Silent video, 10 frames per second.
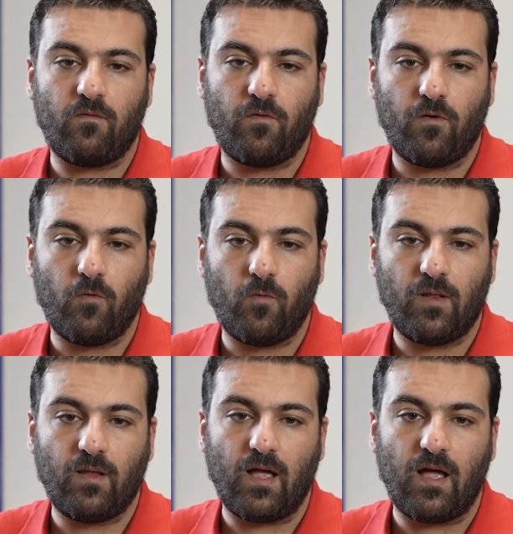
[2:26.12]

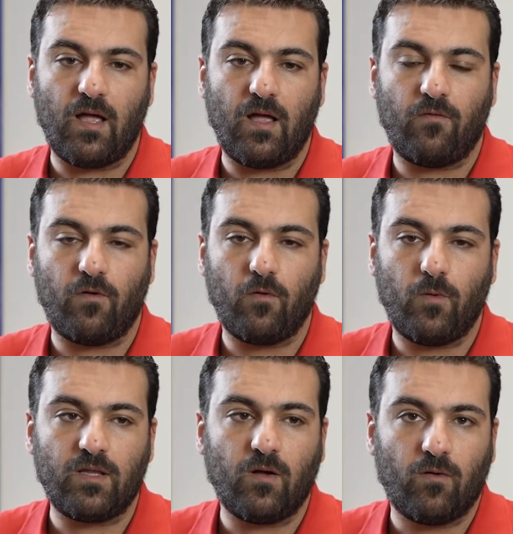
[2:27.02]

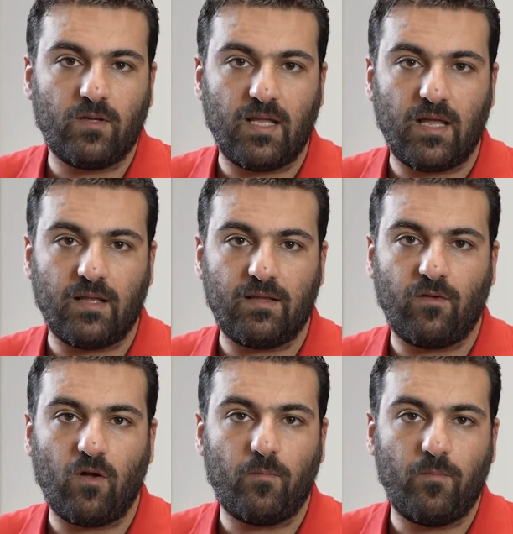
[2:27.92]
followed all the
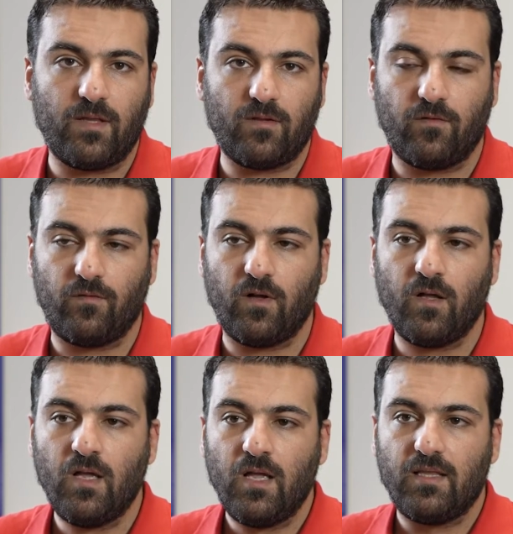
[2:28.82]
development of
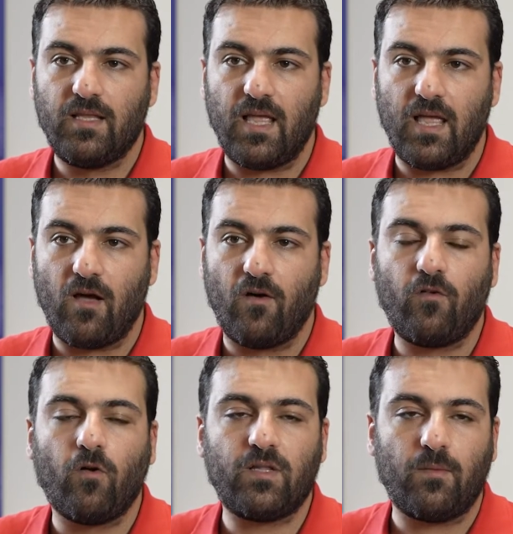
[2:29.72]

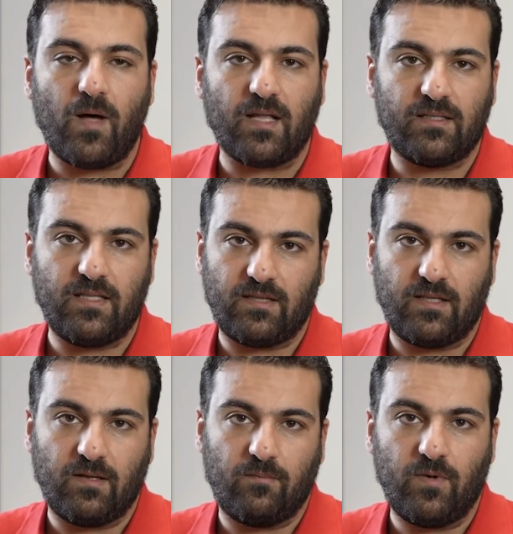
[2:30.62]
all the path
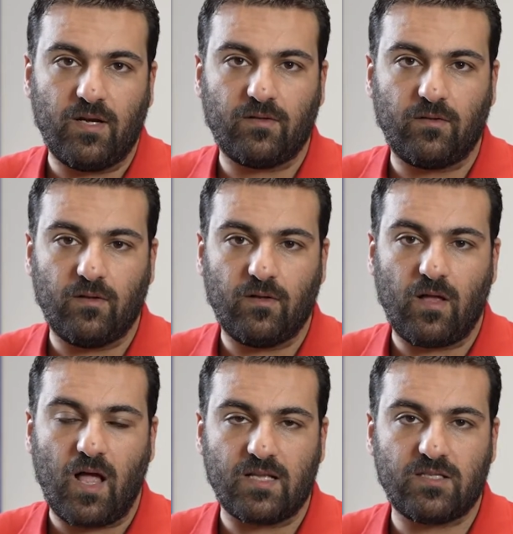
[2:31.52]
that bring
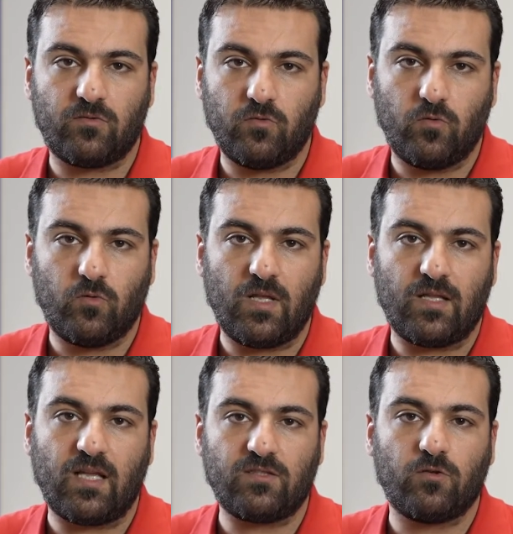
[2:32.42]
us to the
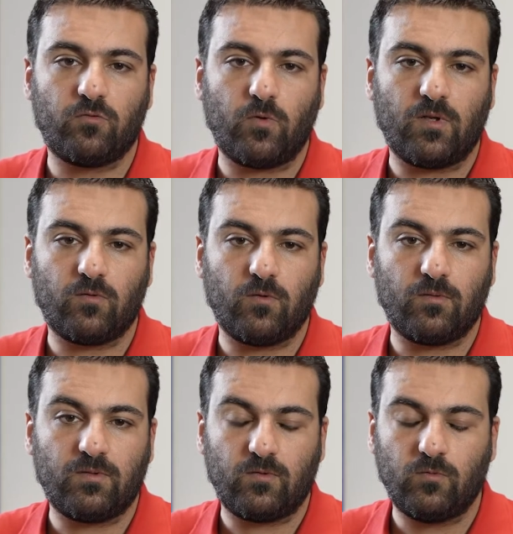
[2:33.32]

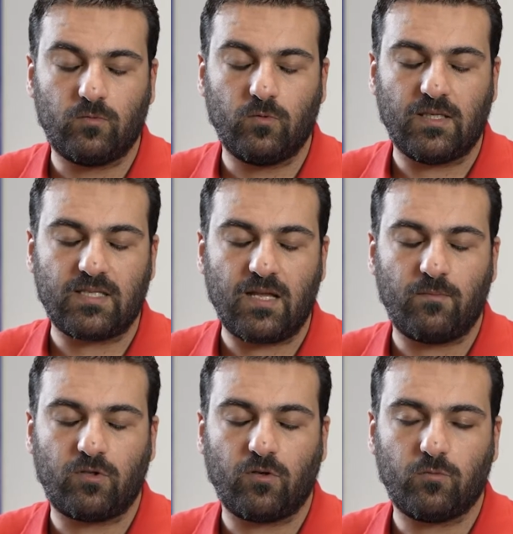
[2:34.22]

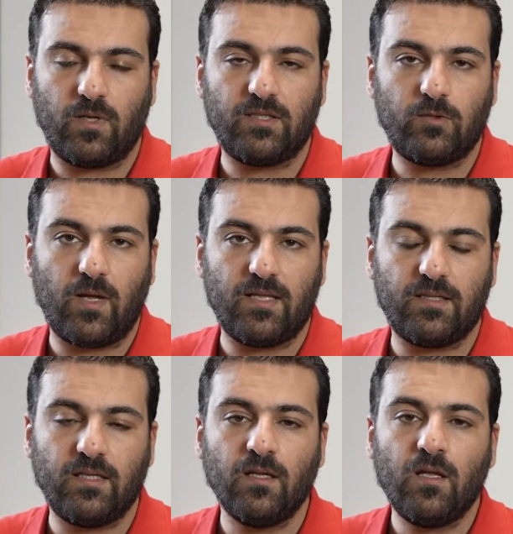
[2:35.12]
Cybathlon 2020,